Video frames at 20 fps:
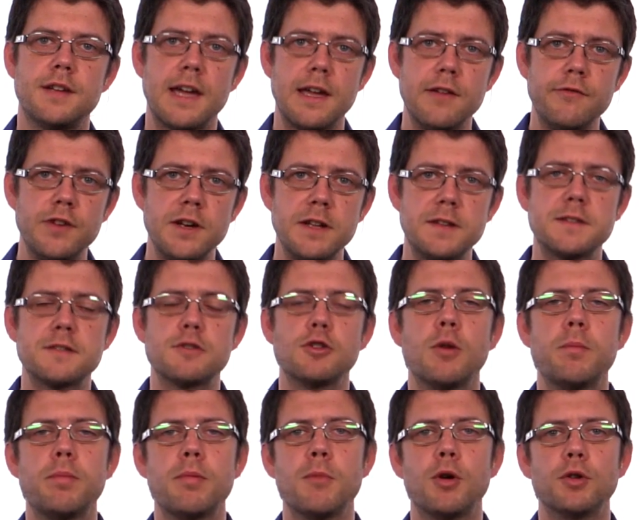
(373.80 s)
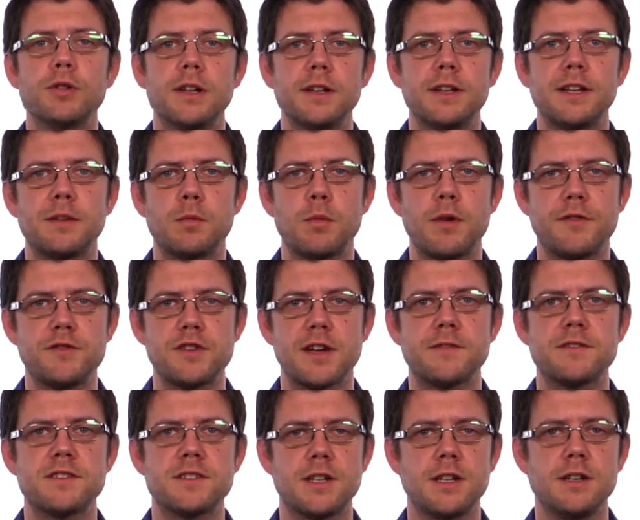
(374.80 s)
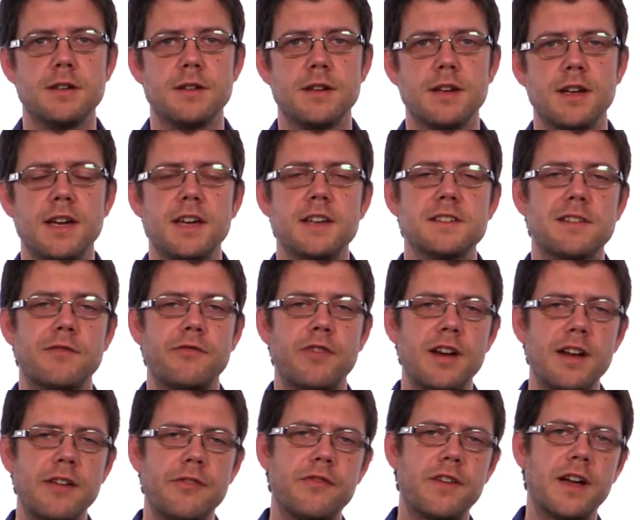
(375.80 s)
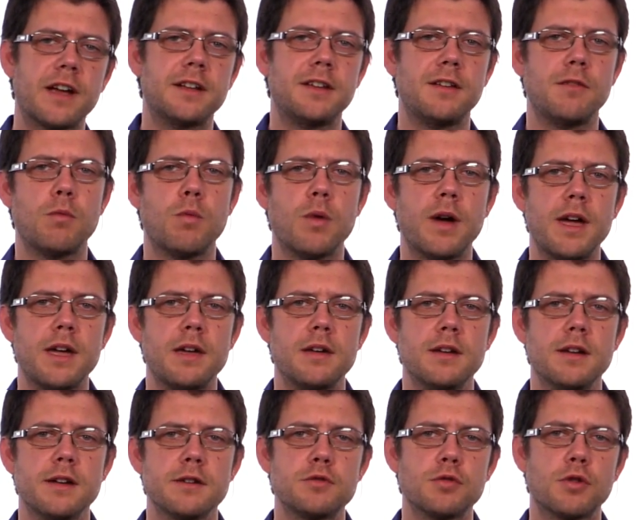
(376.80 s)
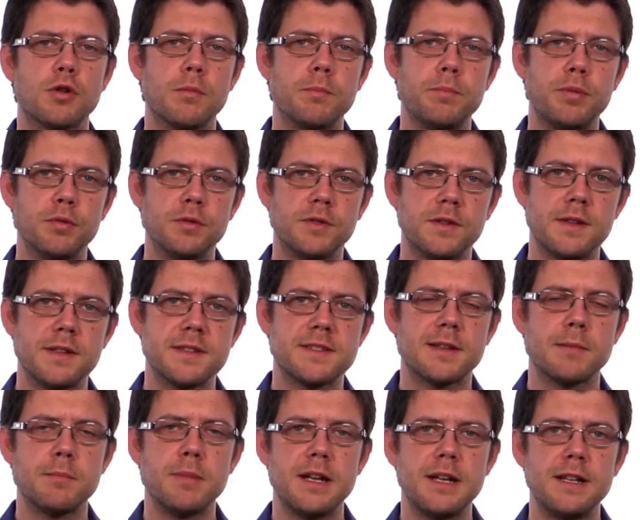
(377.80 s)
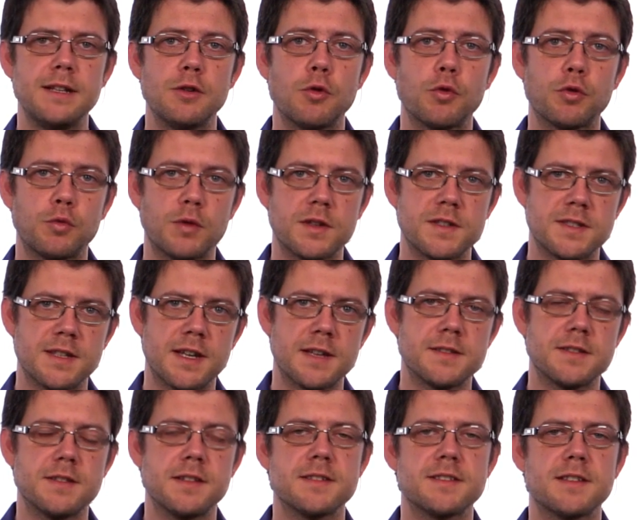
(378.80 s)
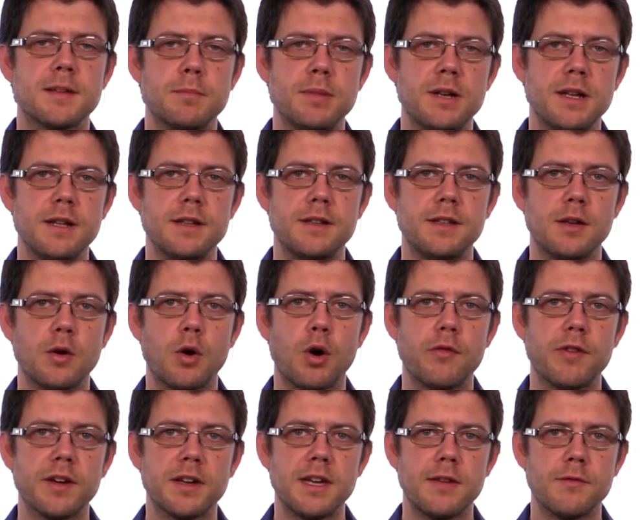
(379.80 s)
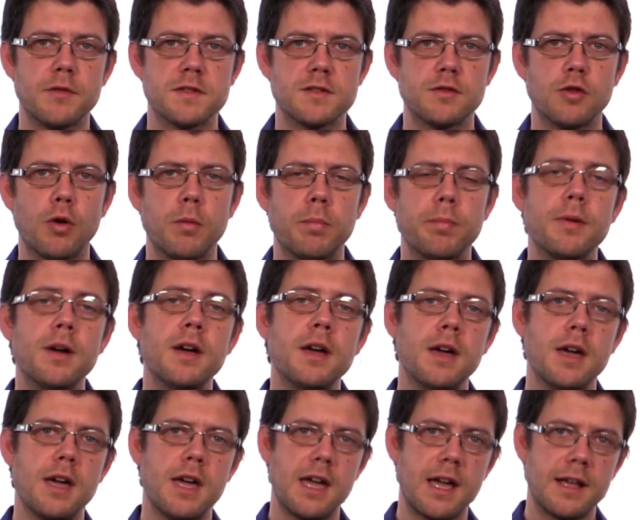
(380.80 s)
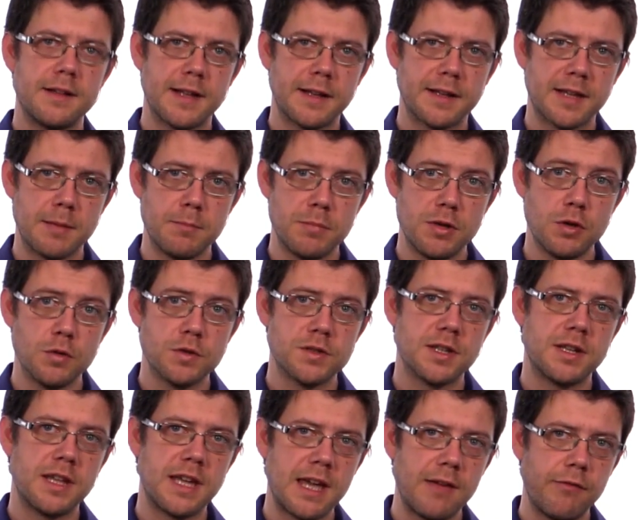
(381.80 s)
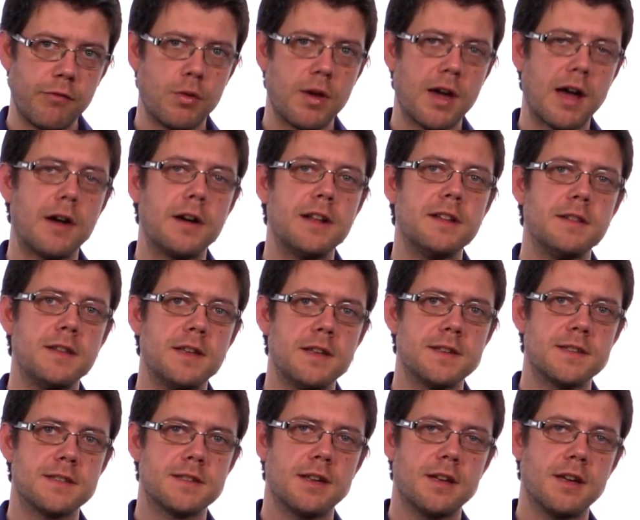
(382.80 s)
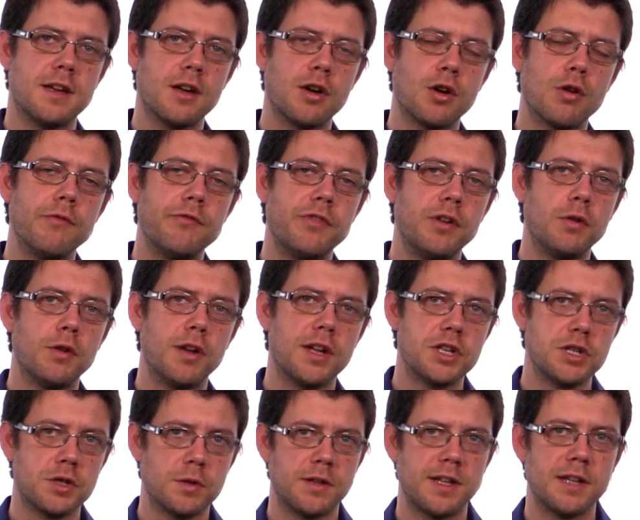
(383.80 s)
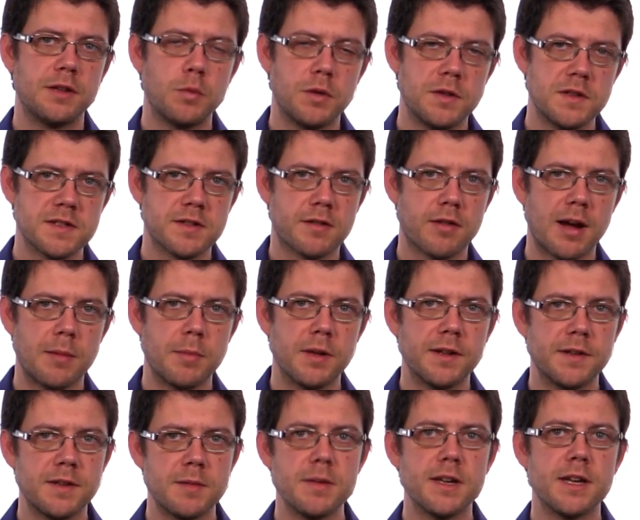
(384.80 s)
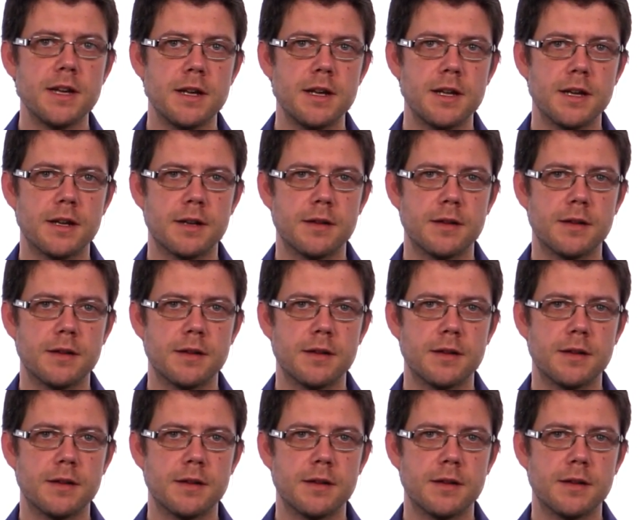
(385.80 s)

infinite slope model that we've just seen is a very effective way to compute the stability or to assess the stability of a given slope that can be used if we are in this configuration that we described at the beginning.